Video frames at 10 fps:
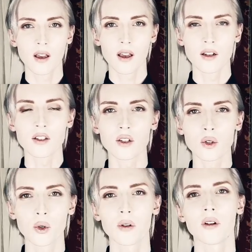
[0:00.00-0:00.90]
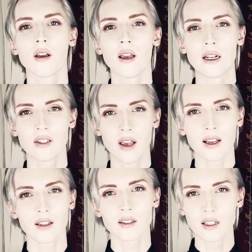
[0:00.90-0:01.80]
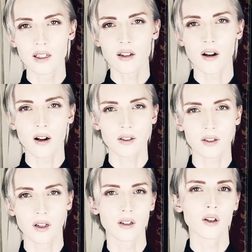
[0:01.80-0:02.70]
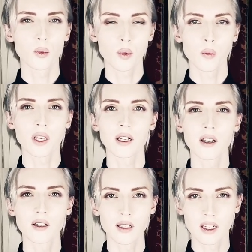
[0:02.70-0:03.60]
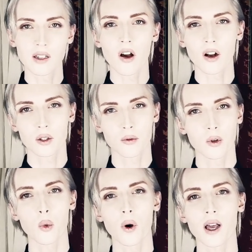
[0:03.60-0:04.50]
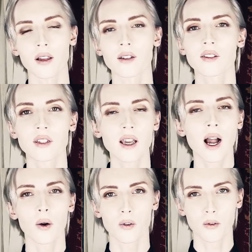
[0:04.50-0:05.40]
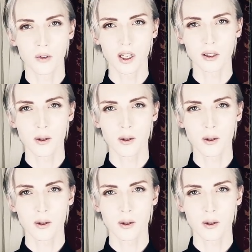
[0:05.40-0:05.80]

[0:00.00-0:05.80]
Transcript: and do a tech detox, a dopamine detox for a while, and see how you feel.